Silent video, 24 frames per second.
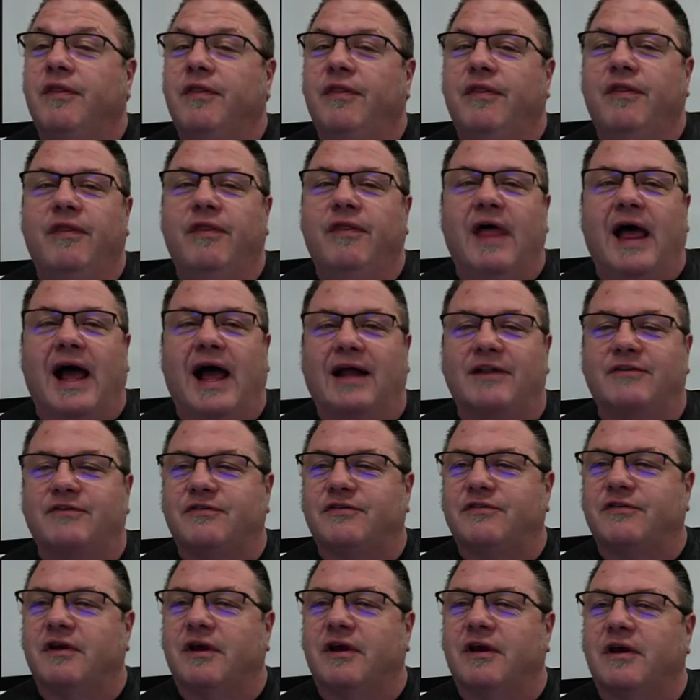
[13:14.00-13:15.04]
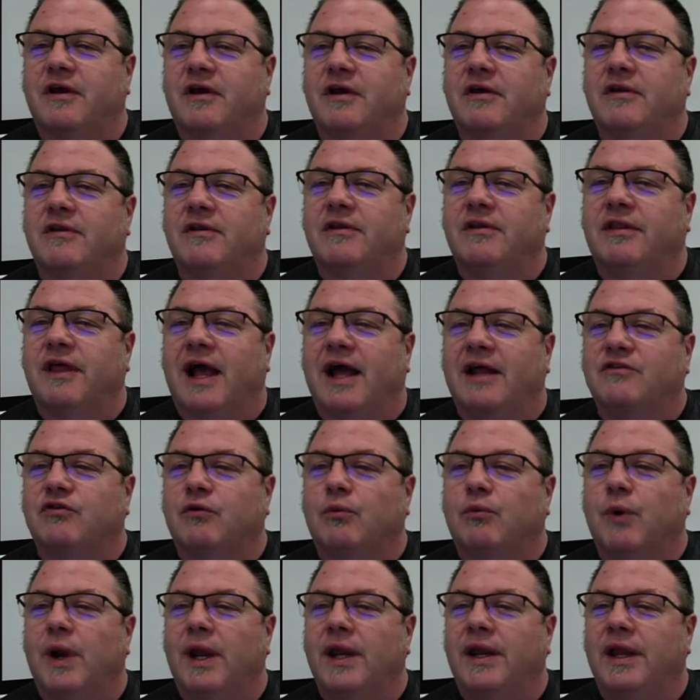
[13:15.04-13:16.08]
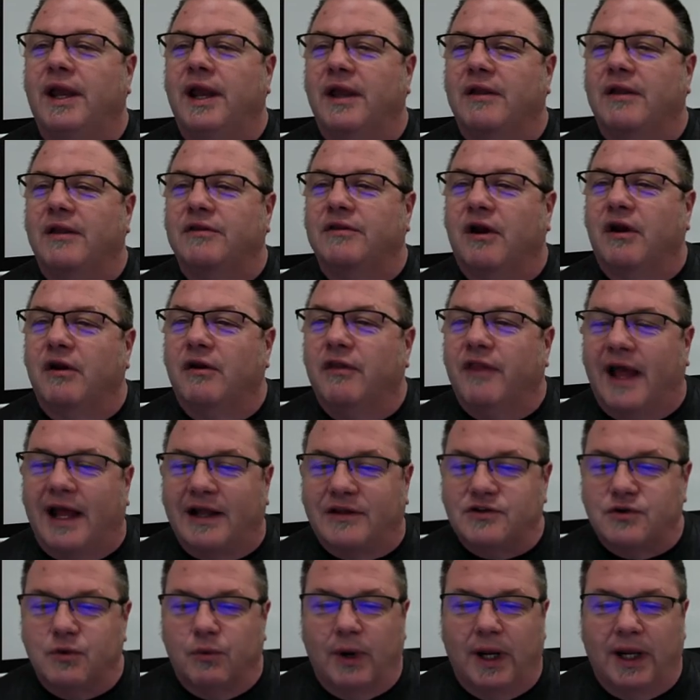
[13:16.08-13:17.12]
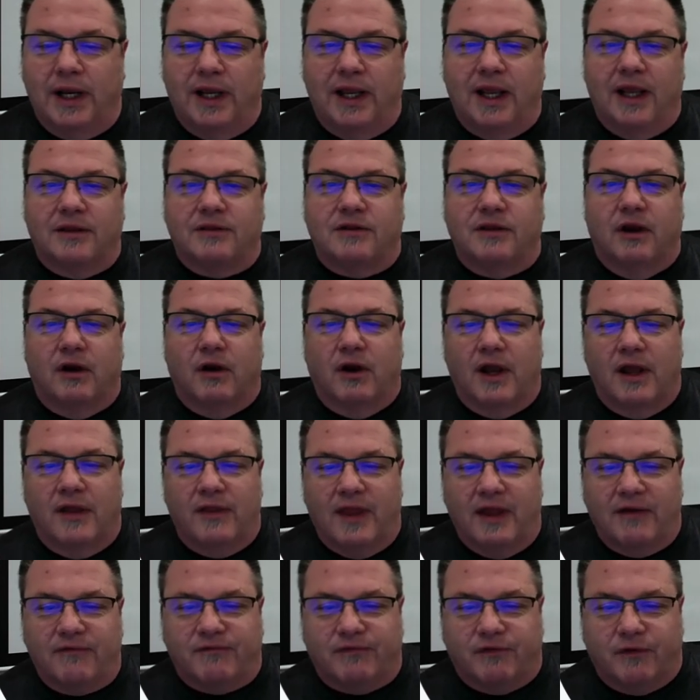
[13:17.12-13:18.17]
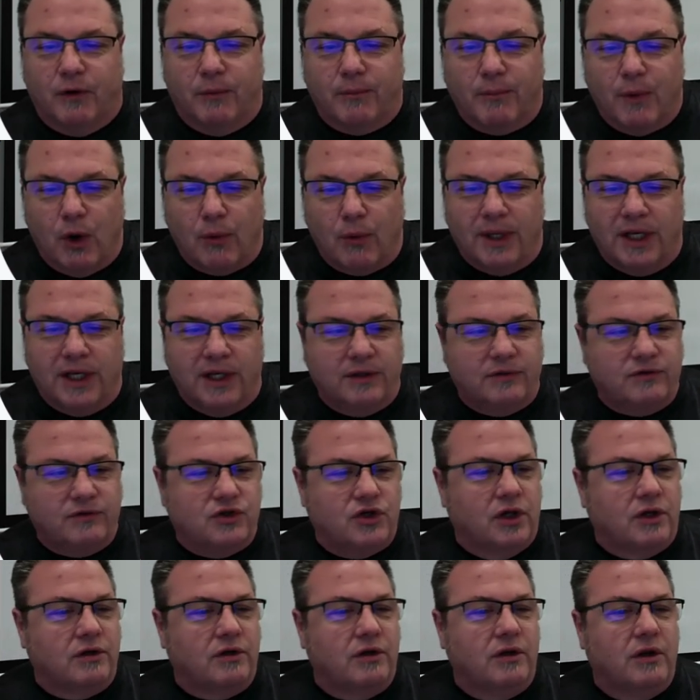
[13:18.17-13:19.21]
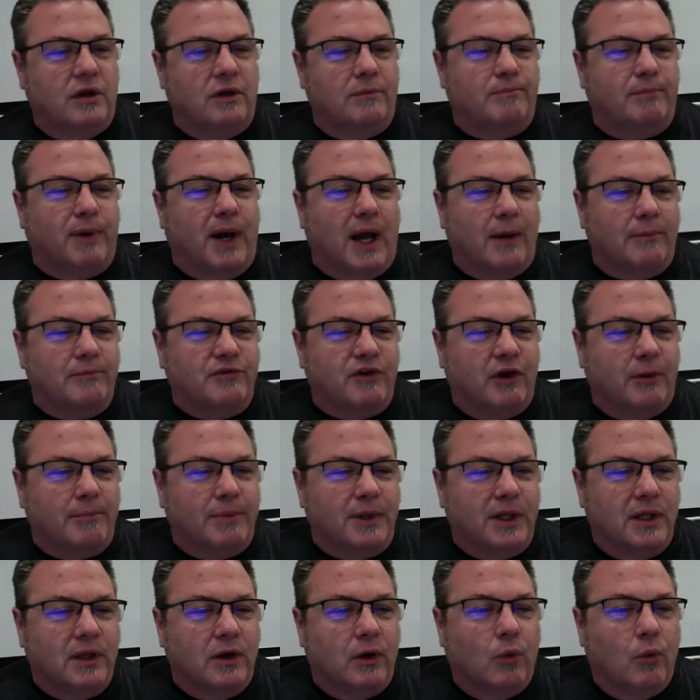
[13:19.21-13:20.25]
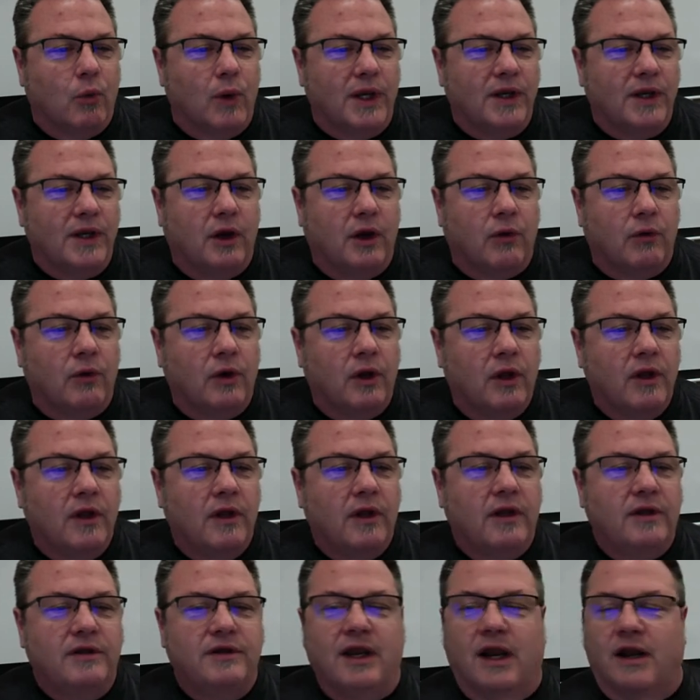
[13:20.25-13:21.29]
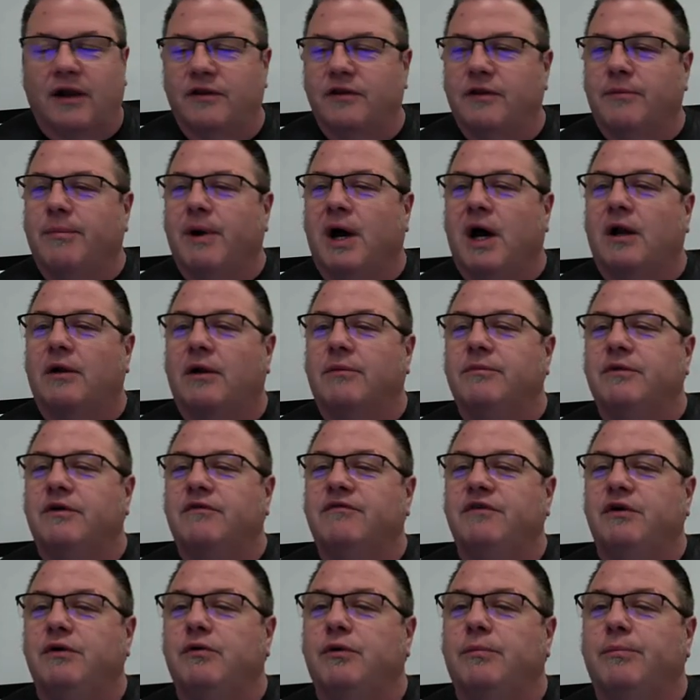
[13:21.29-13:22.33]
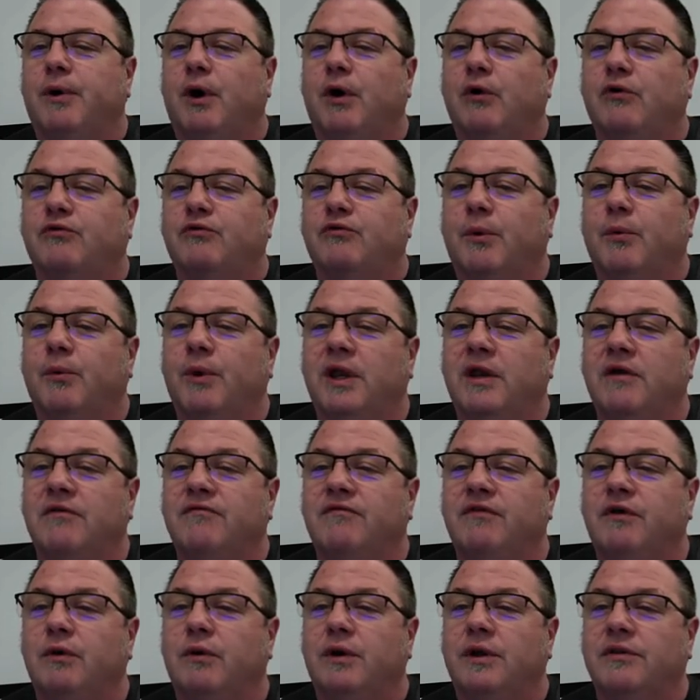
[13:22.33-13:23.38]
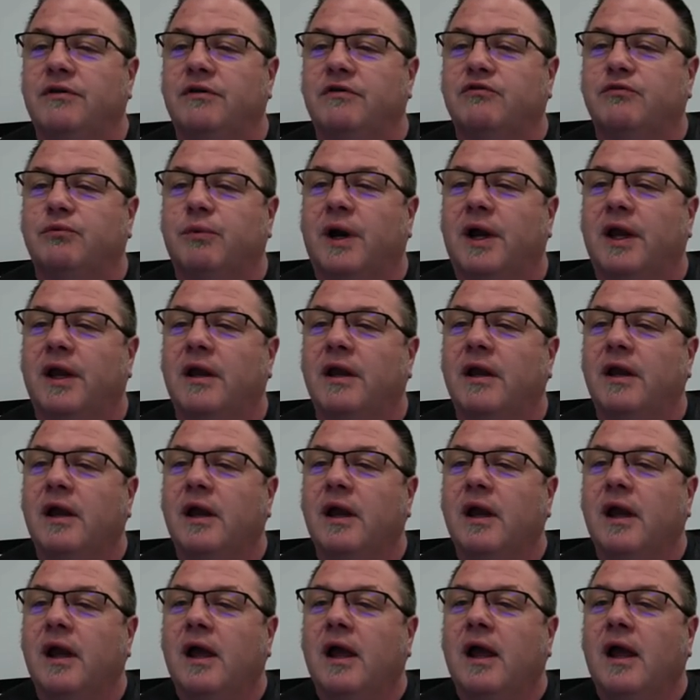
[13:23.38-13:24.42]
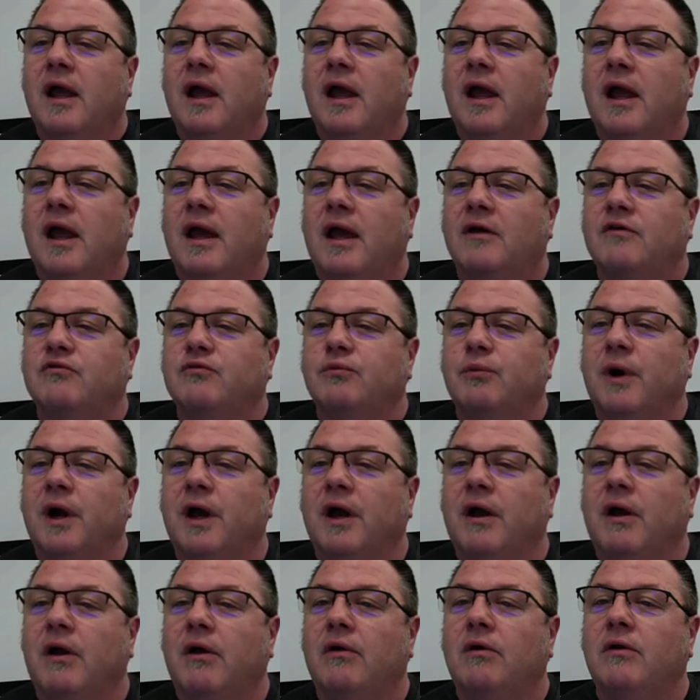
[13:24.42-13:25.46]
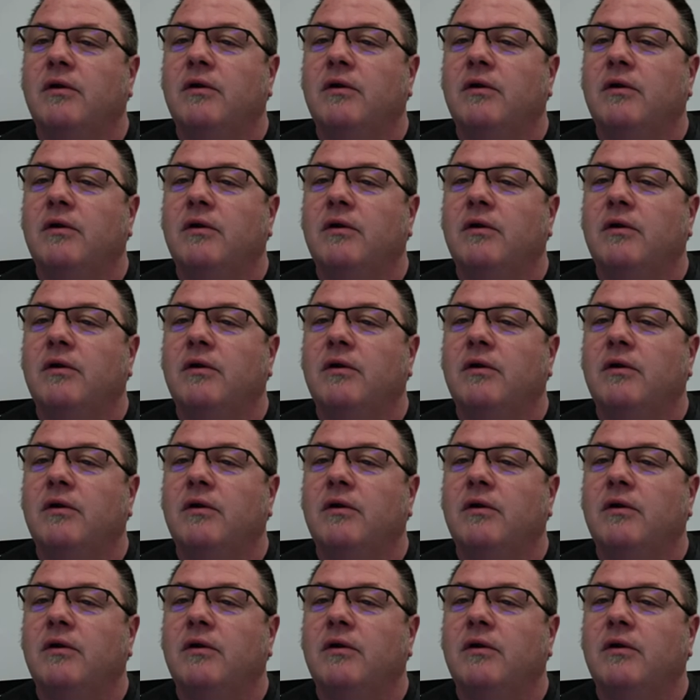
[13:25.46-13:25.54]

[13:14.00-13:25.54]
That's a way to get there. That's a way to get there. And then for a moment, it pops up a little window down at the bottom to view the post. But we can view it this way as well.